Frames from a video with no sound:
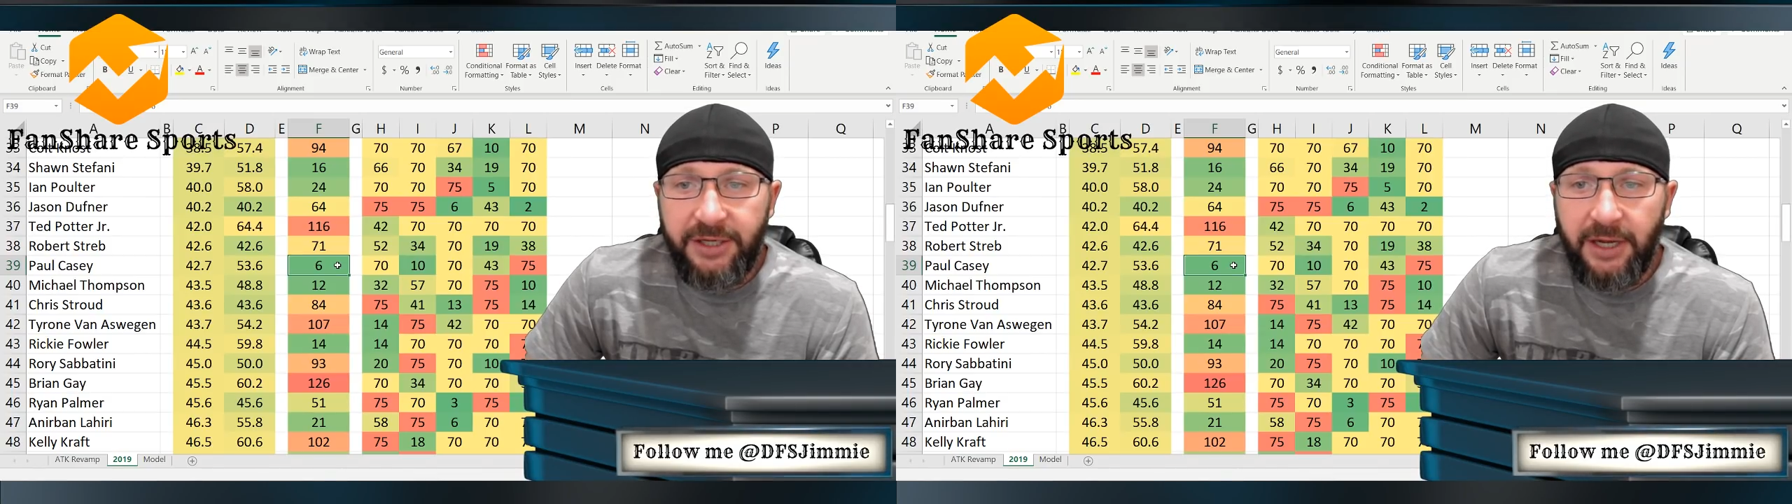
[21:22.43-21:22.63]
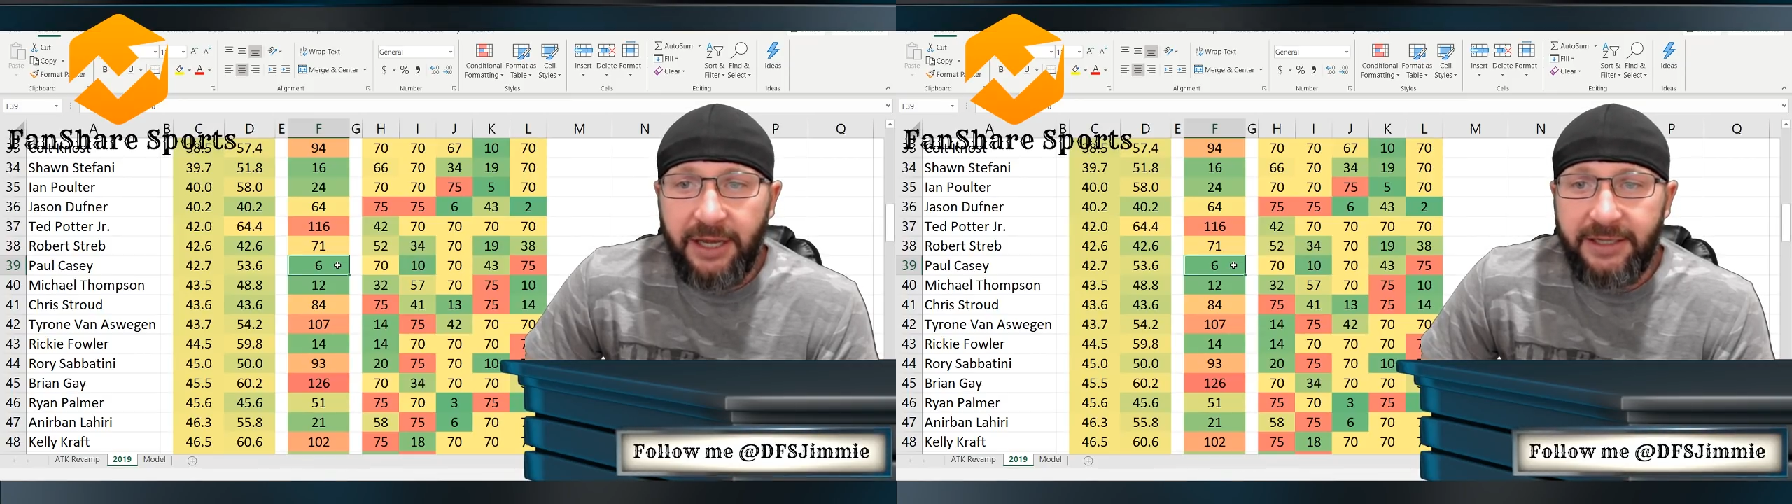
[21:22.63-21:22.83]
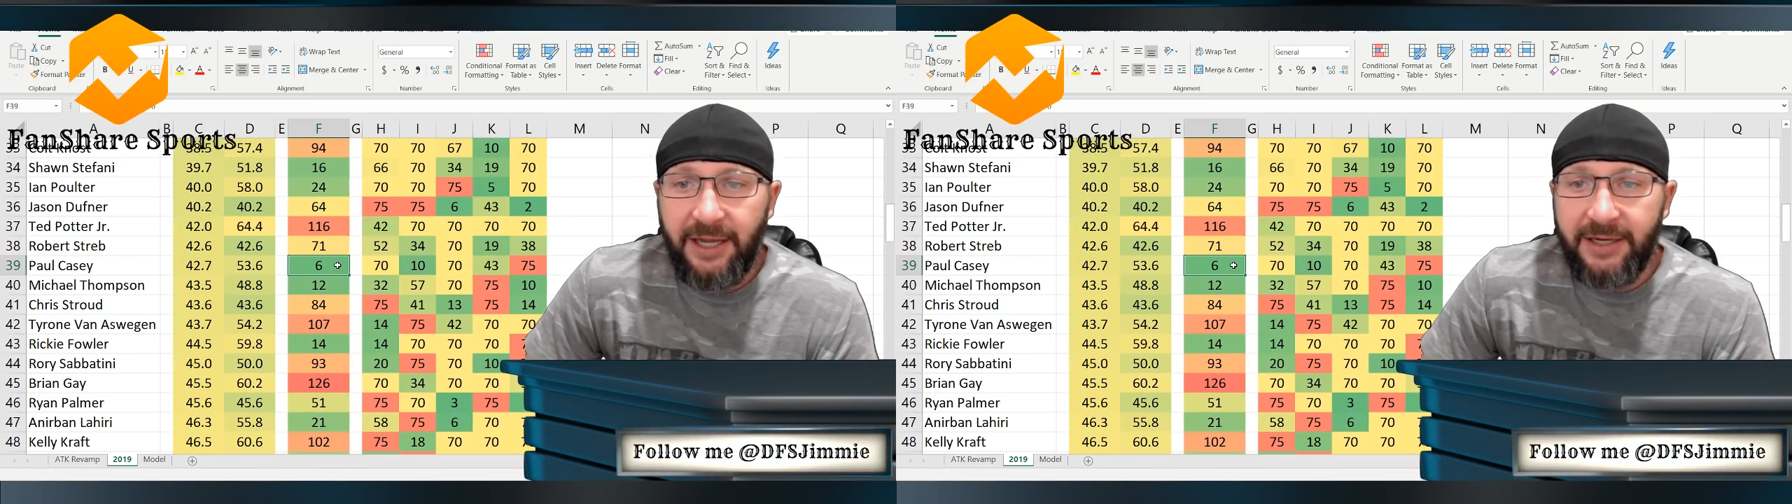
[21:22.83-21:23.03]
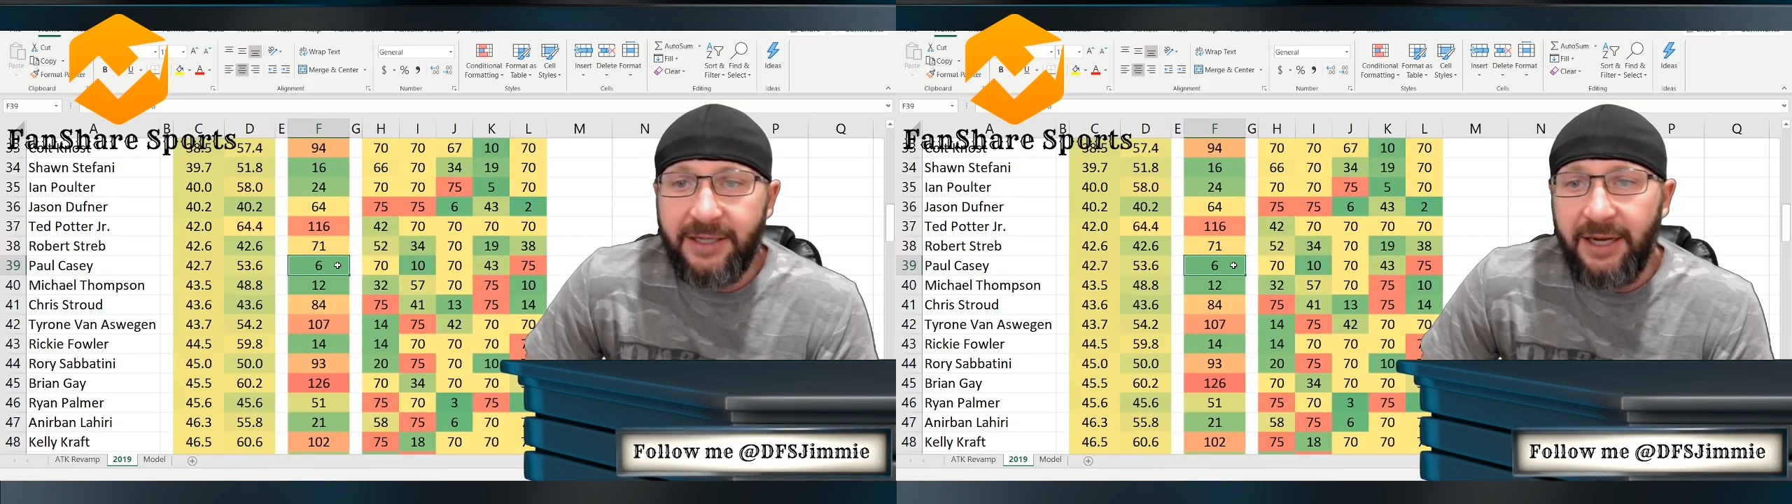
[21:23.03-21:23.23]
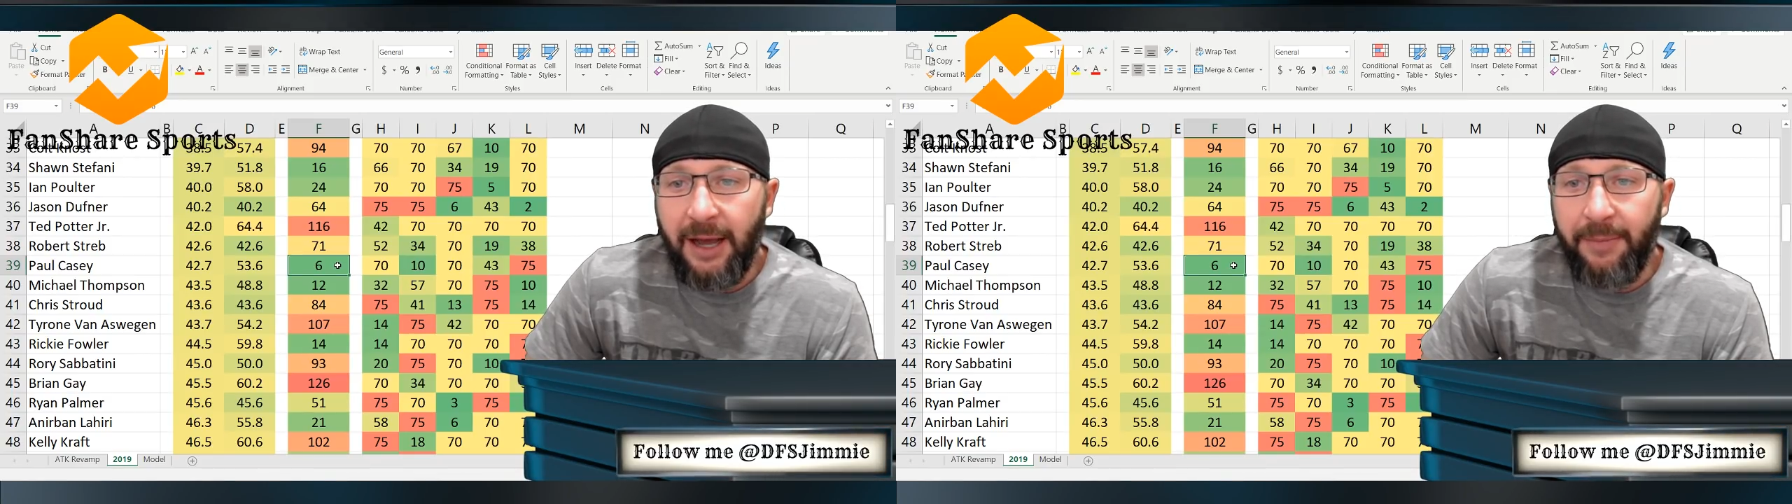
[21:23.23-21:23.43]
and tends
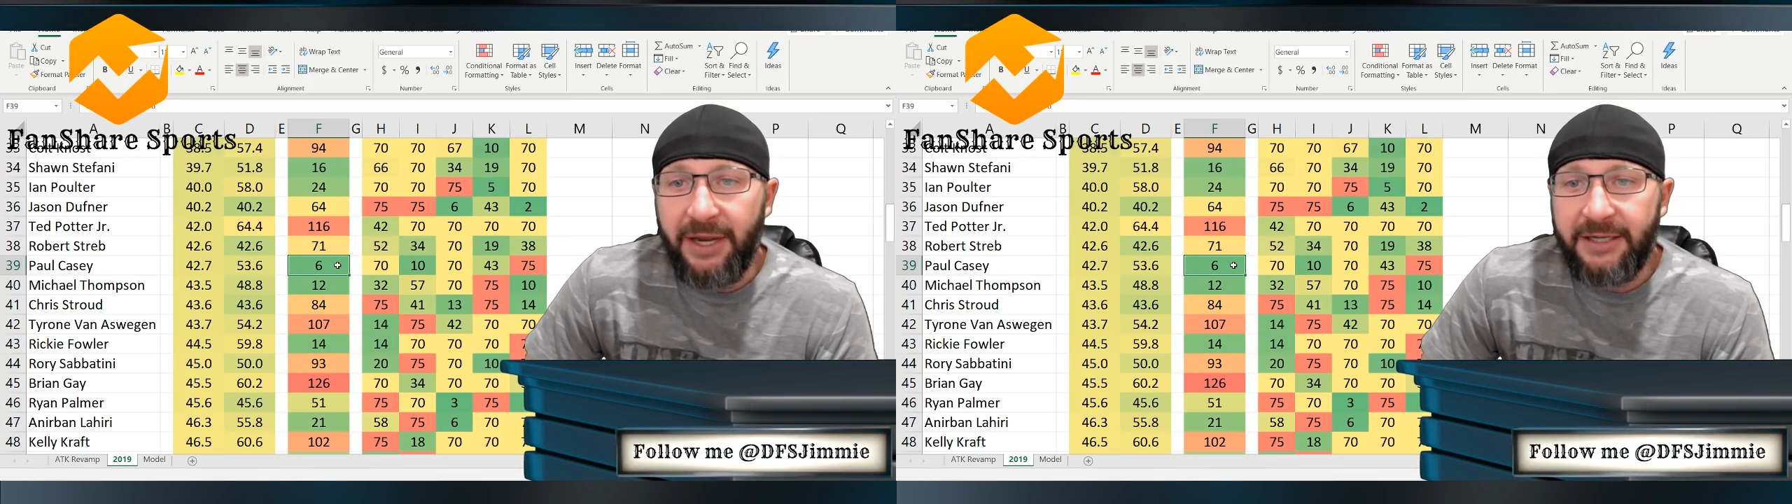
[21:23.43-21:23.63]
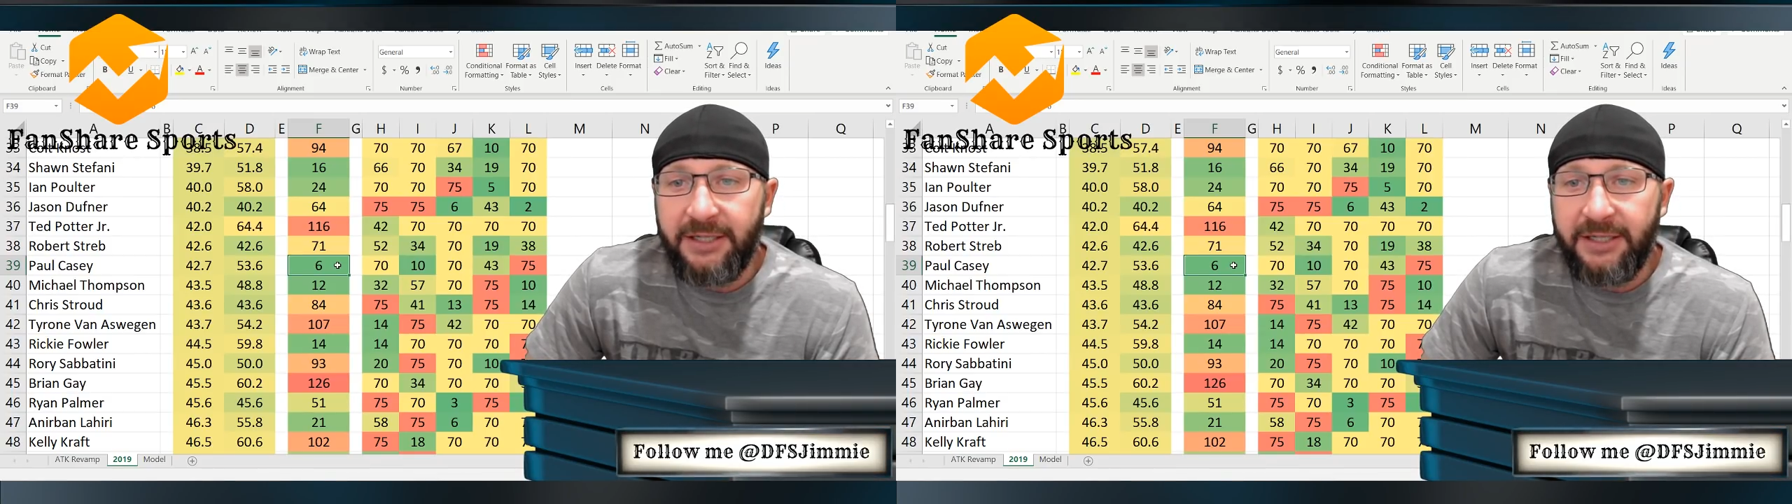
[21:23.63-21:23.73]
to not make